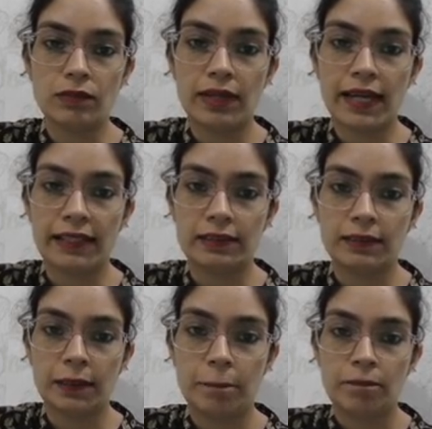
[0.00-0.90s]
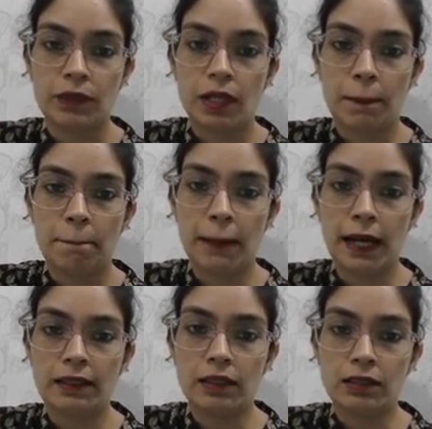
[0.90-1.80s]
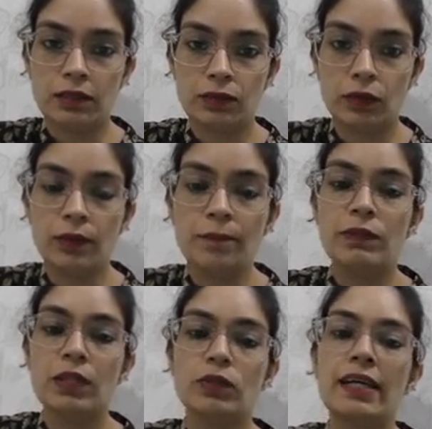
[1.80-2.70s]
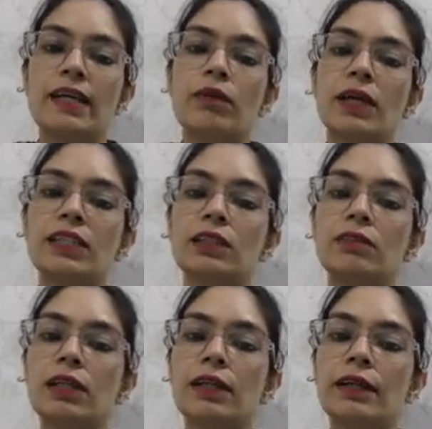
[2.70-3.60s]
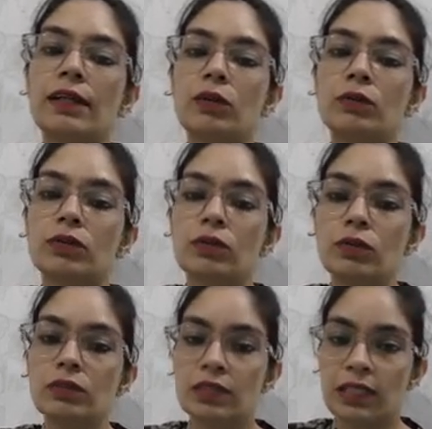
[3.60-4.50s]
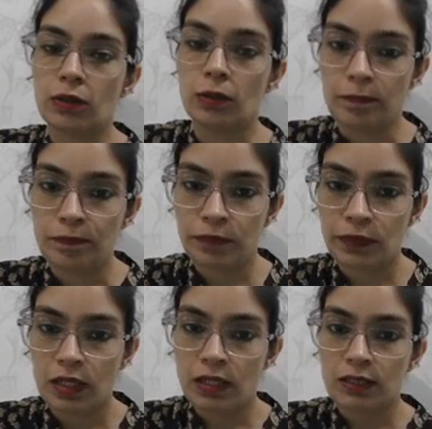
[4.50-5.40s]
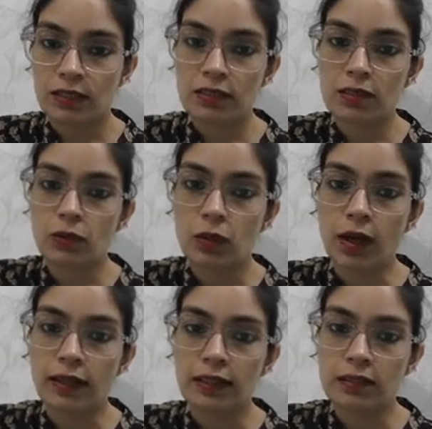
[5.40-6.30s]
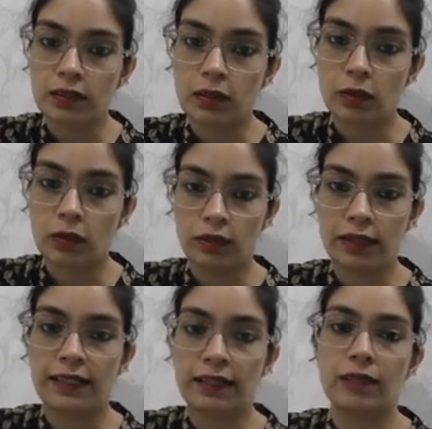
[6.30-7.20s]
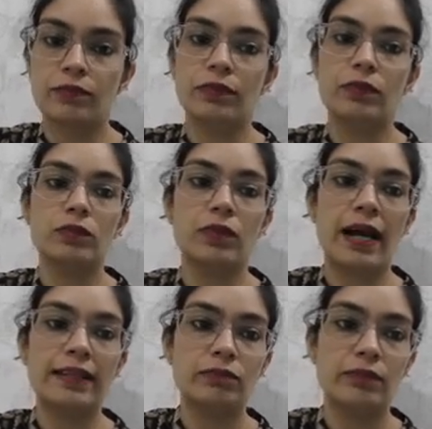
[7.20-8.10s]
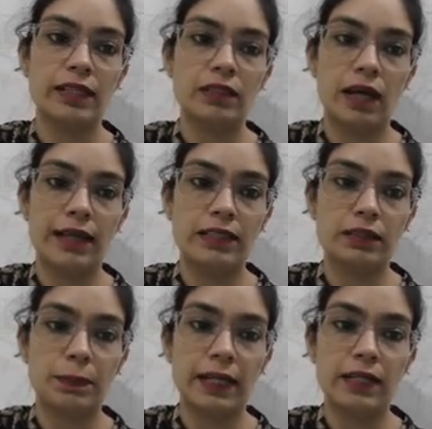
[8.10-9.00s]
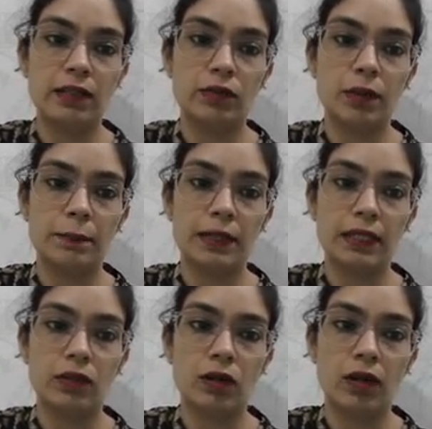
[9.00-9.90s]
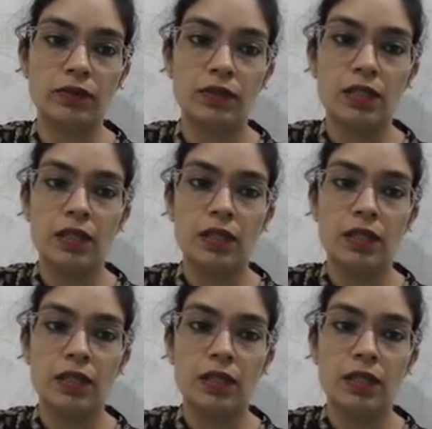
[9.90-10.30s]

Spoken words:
x minus 4. So the equation will reduce to 0. See, this is not this 0. Don't get confused. So when I explained you the meaning of